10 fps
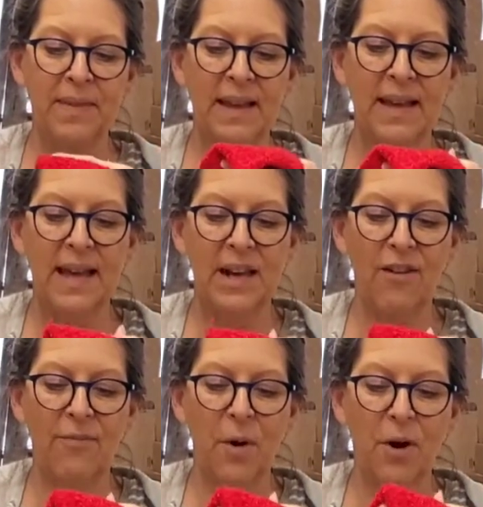cut
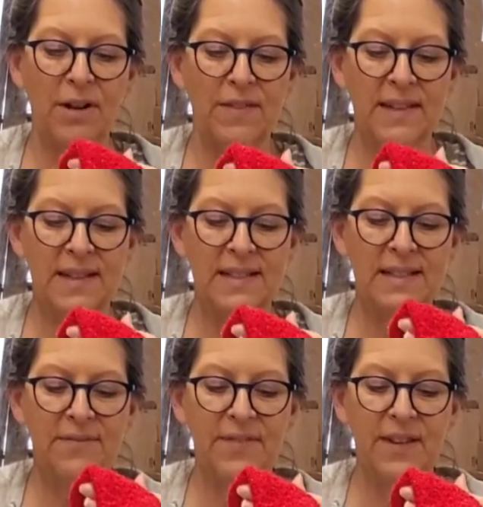off part of this and
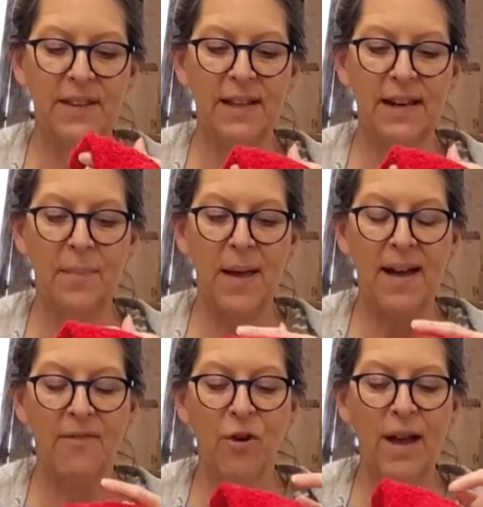fill it up
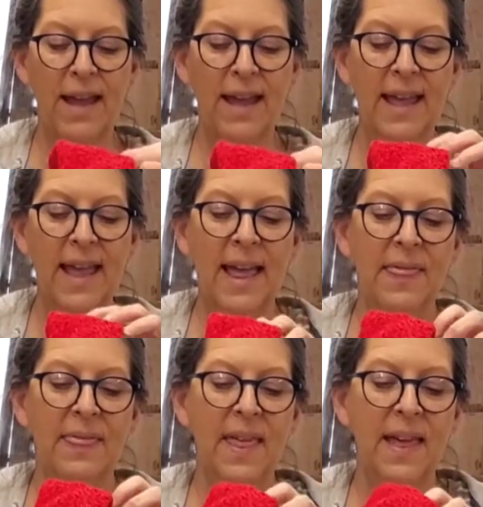halfway,
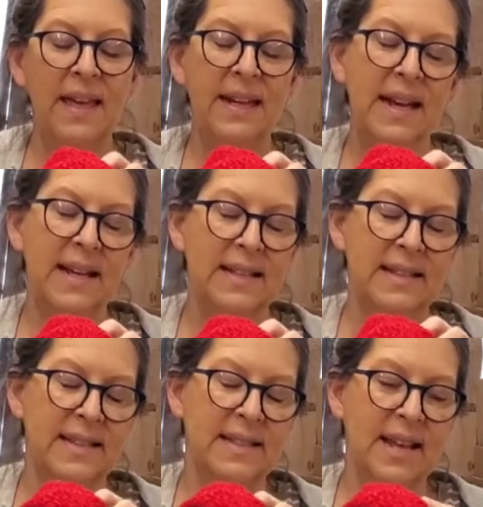then
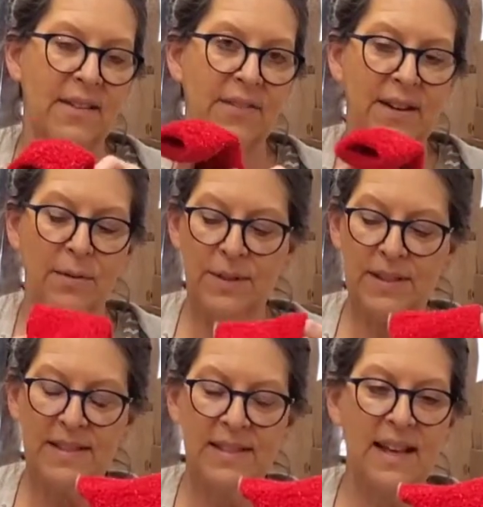stuff it with
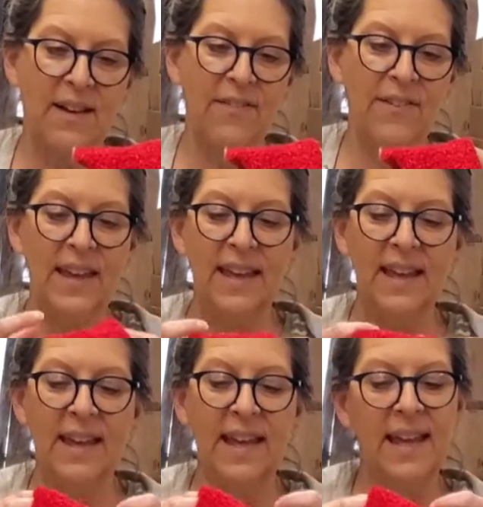
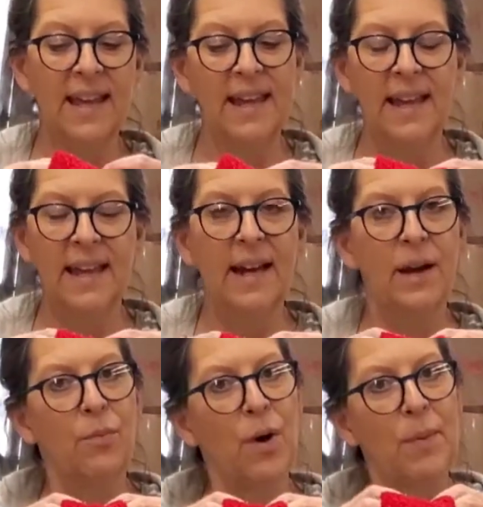stuffing
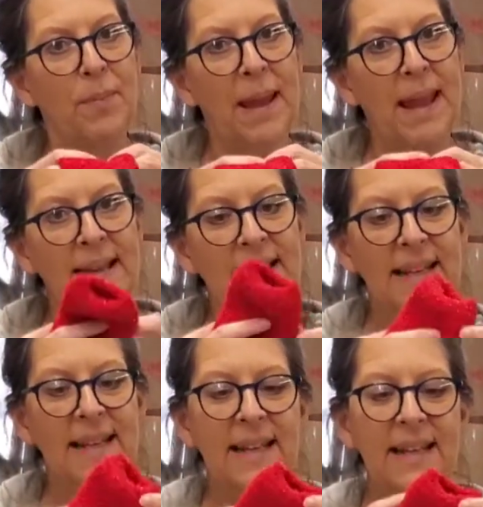and rubber band
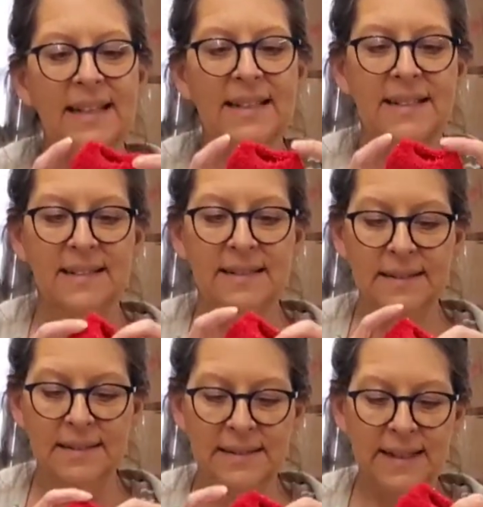it,
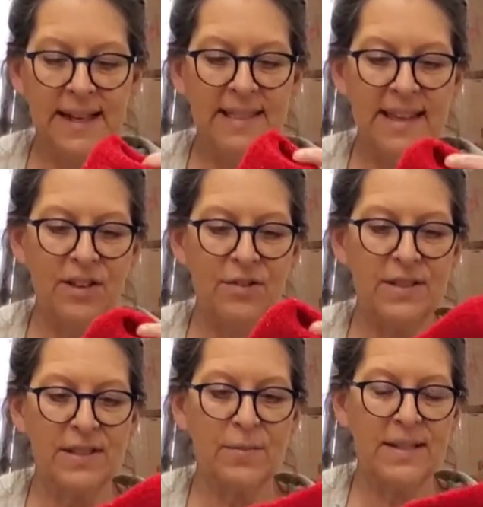and then use
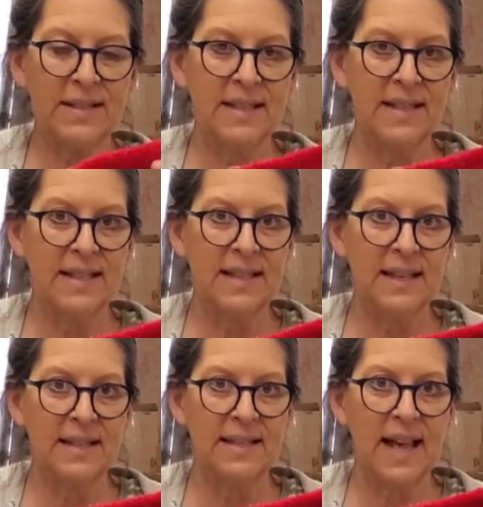the rest of the
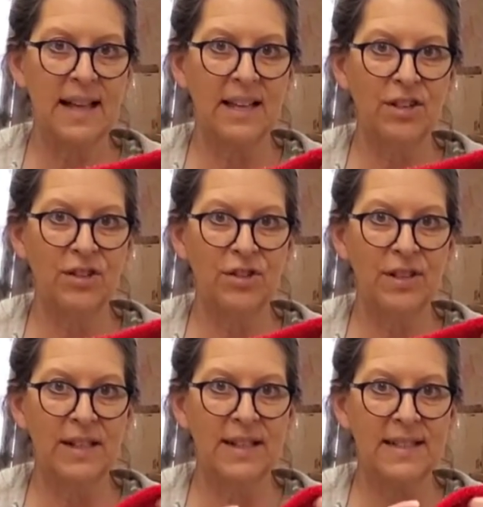sock. You turn
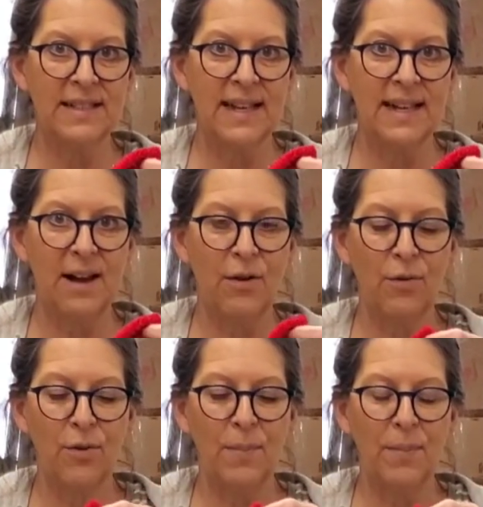it inside out,
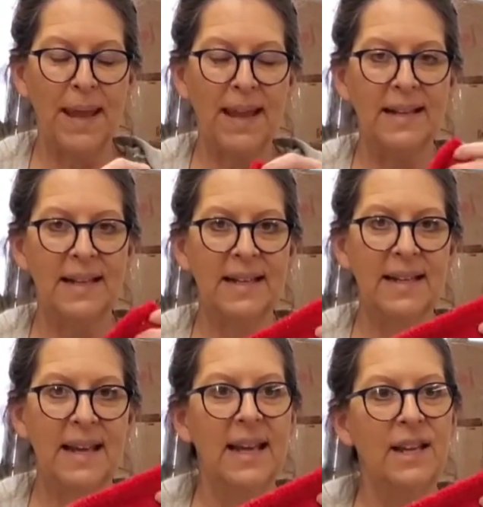rubber band it
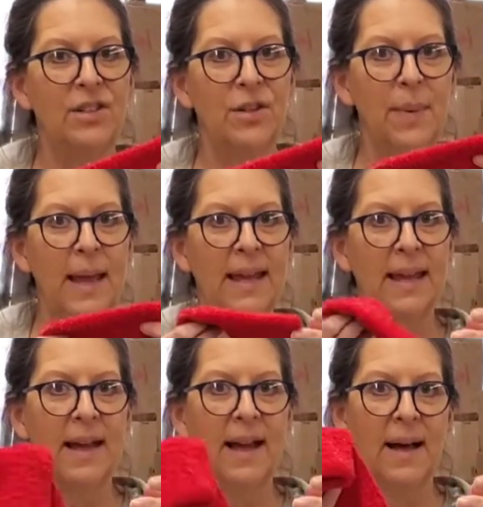to make
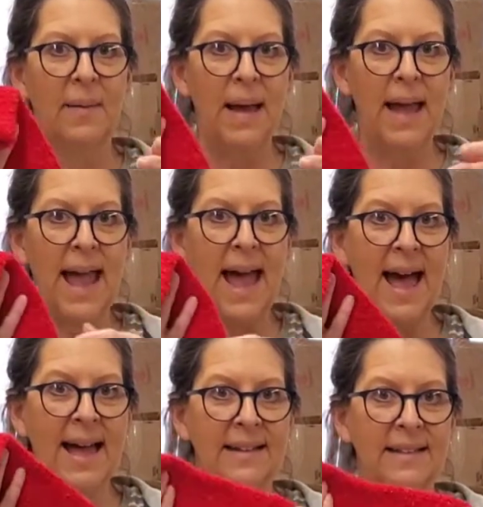a
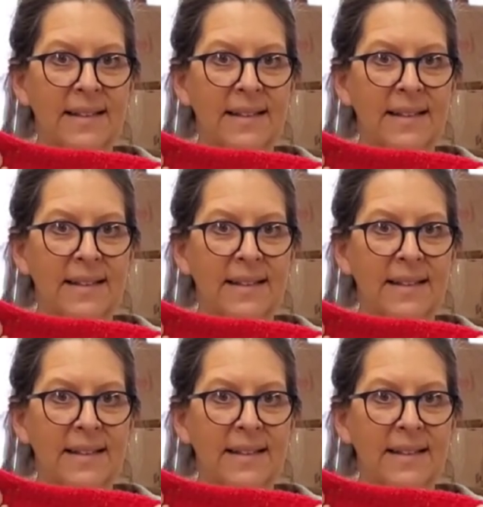hat.